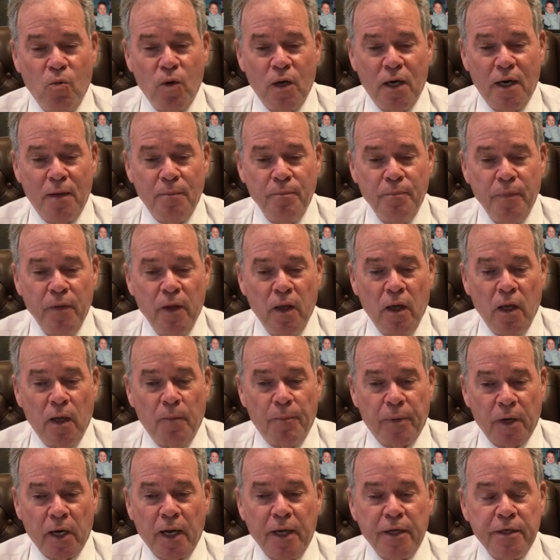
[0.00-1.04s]
So,
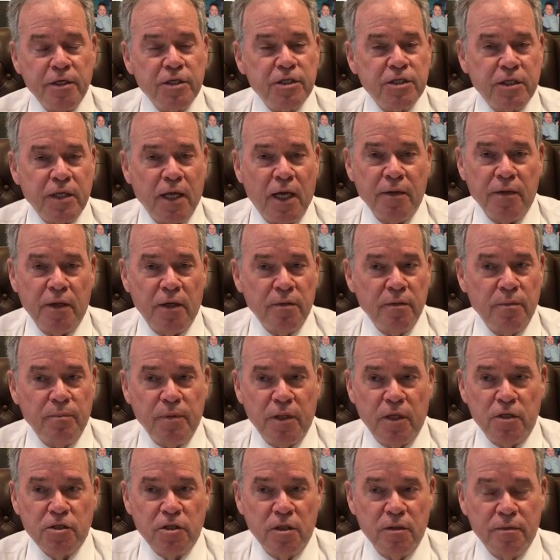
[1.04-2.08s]
but I understand
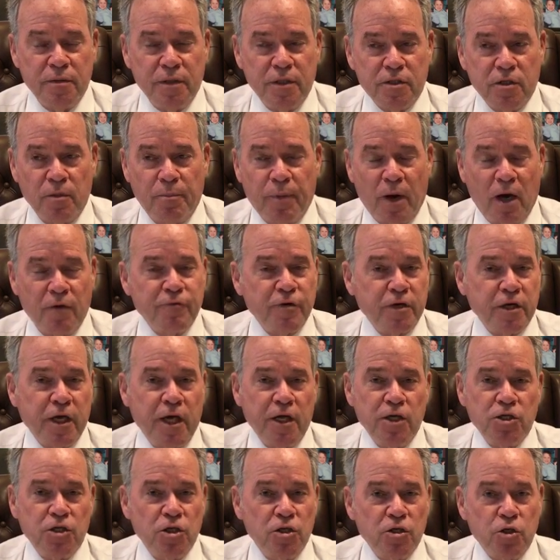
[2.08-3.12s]
that there's a
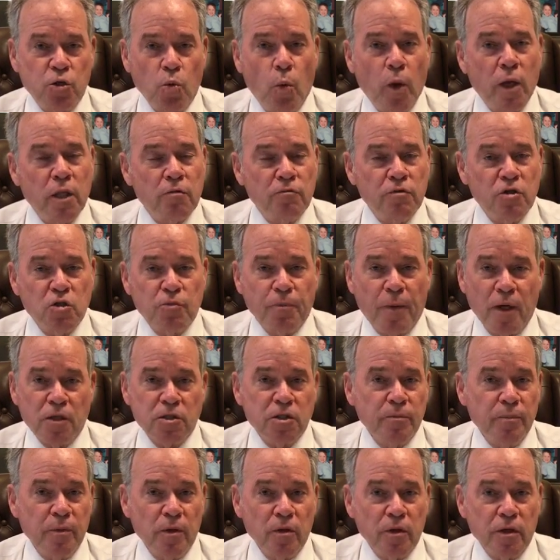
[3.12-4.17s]
bifurcation as to where the
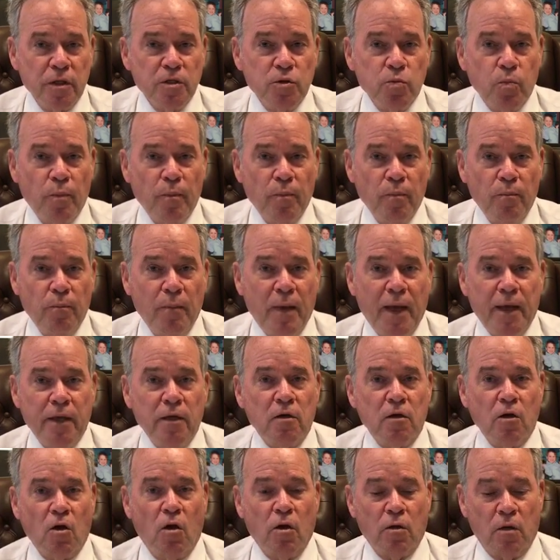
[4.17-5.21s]
responsibilities
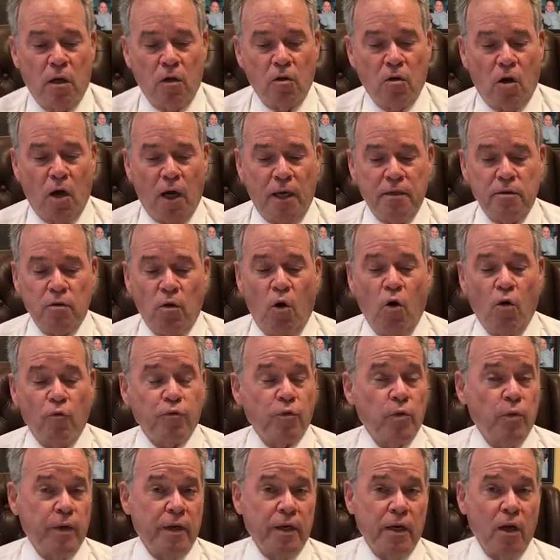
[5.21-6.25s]
may align.
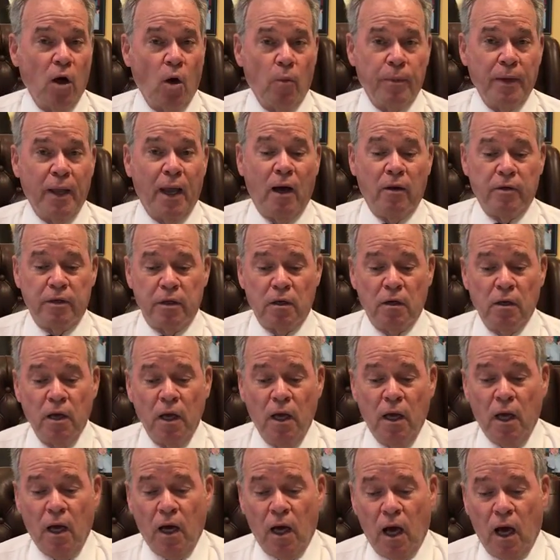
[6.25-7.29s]
Hopefully we can help you out
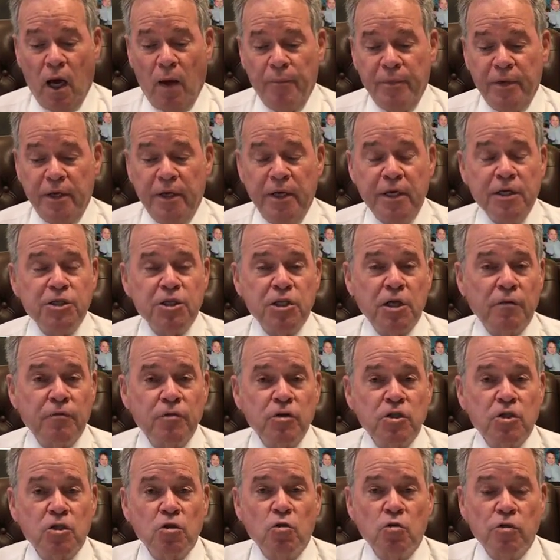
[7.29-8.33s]
here. Each
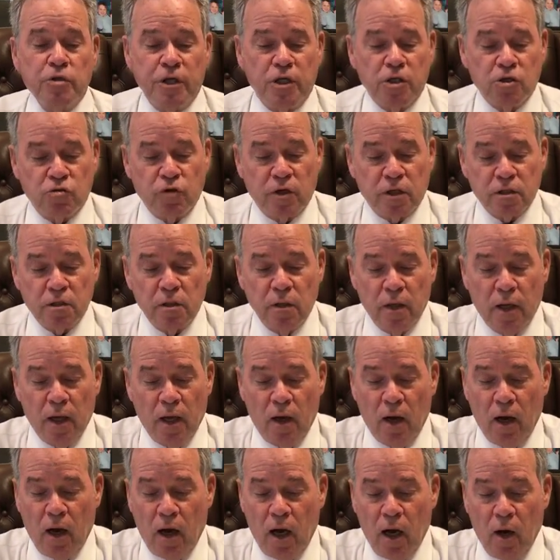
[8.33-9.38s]
and every school district
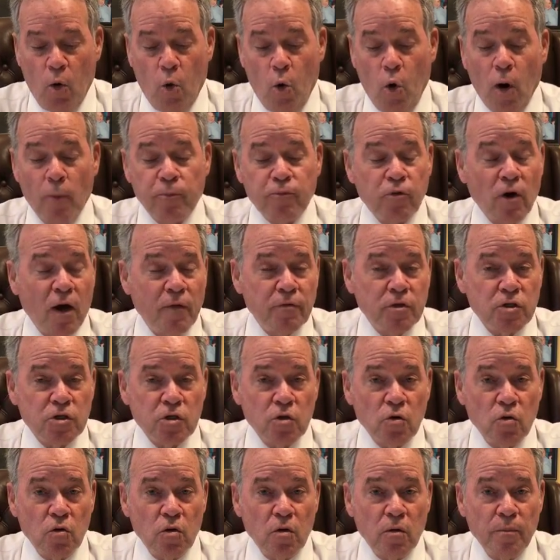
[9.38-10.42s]
or
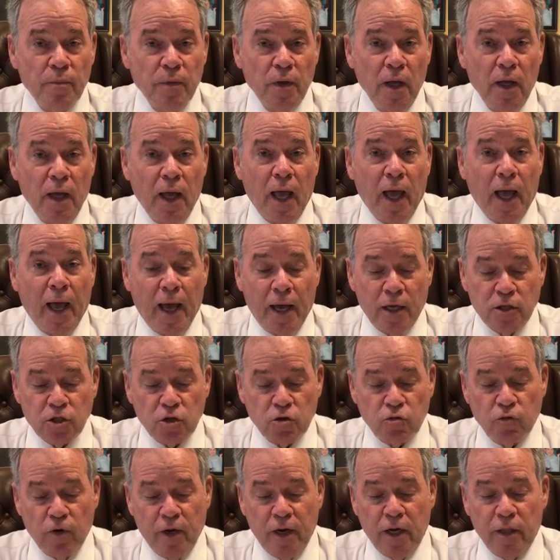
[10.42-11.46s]
private school
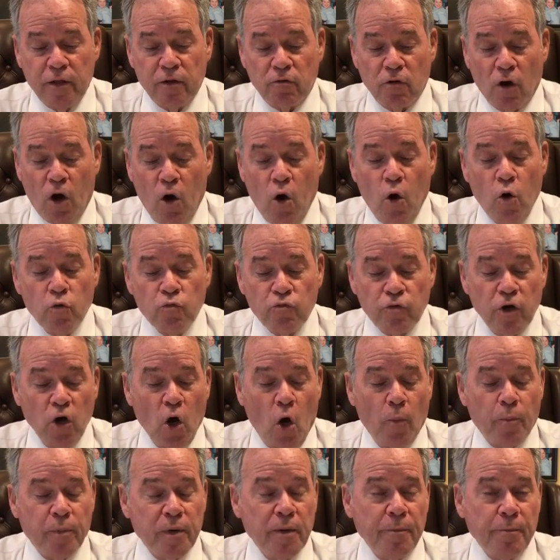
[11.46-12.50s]
has created their own
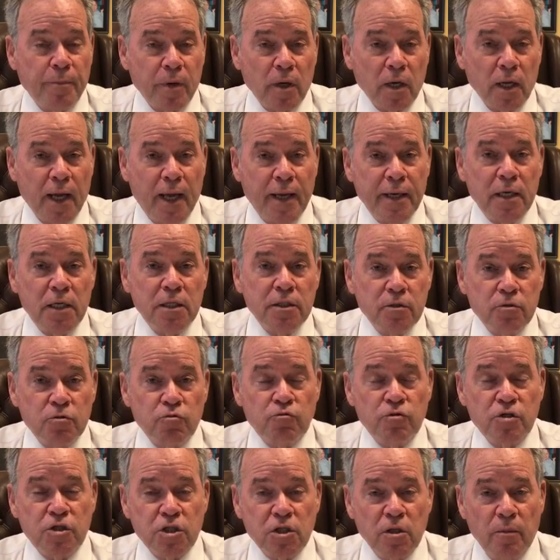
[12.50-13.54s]
reopening plan
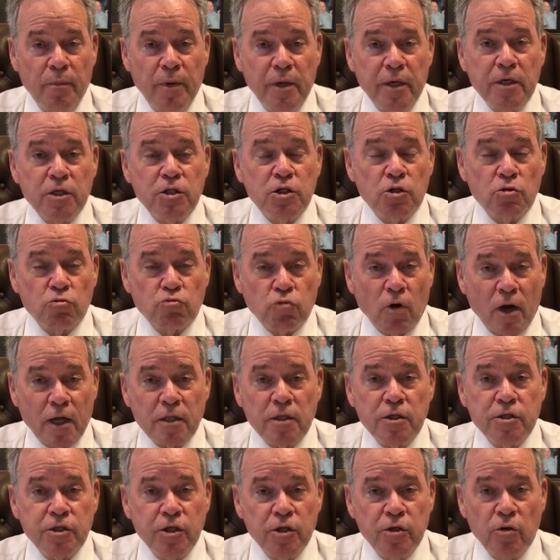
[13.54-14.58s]
and submitted
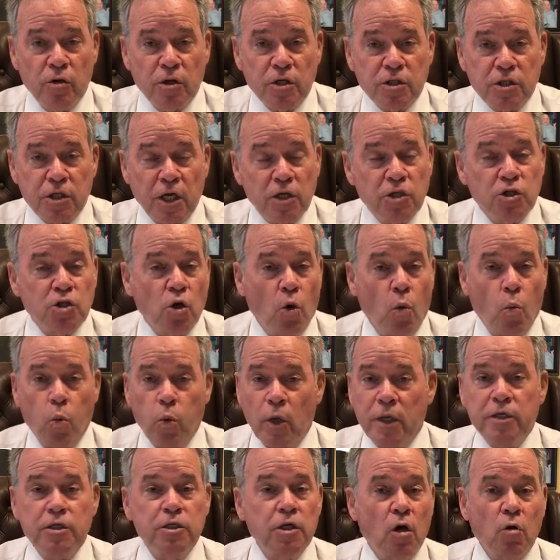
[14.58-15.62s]
directly to New York State,
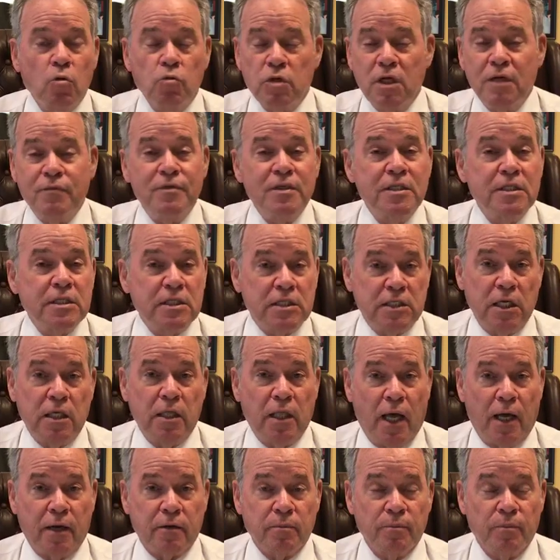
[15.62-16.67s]
so we don't even
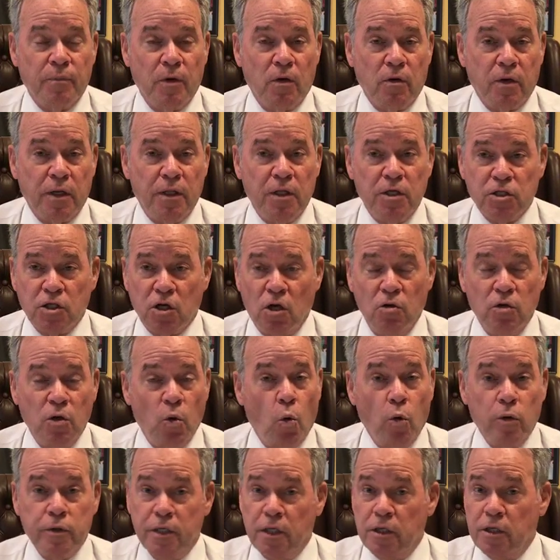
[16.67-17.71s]
see that. Okay, this
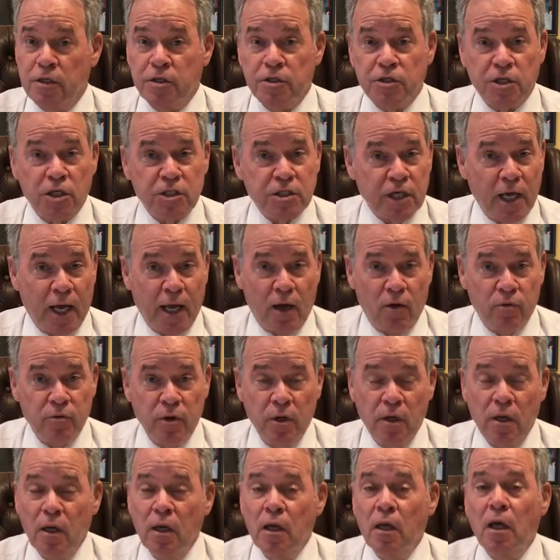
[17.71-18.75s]
goes, well, neither does the
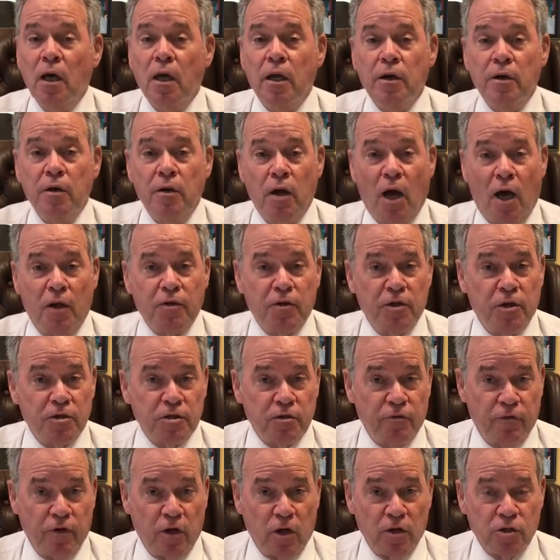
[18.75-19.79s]
town,
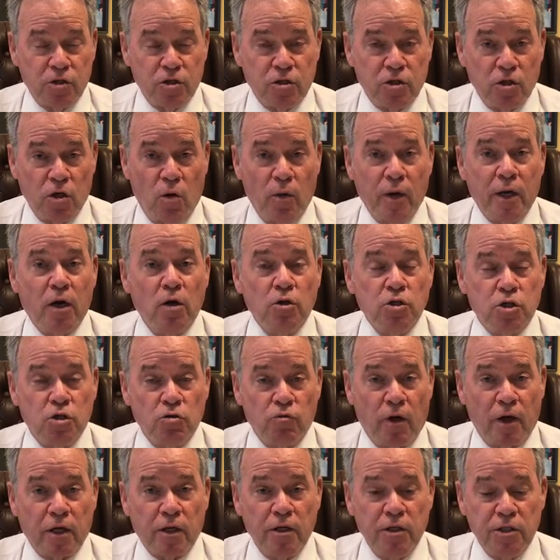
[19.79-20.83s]
neither does the village. So it
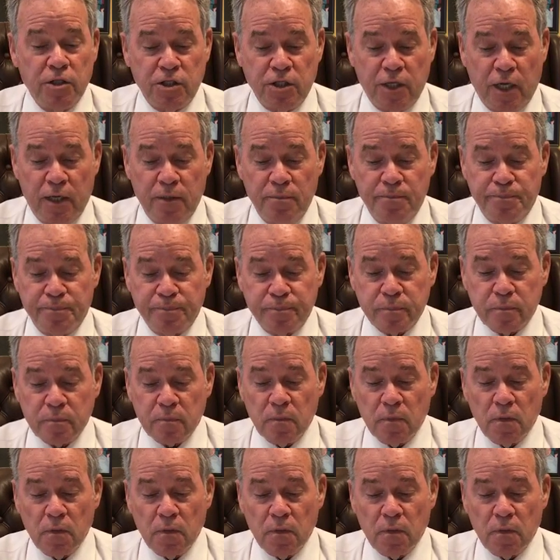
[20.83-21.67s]
goes directly to state.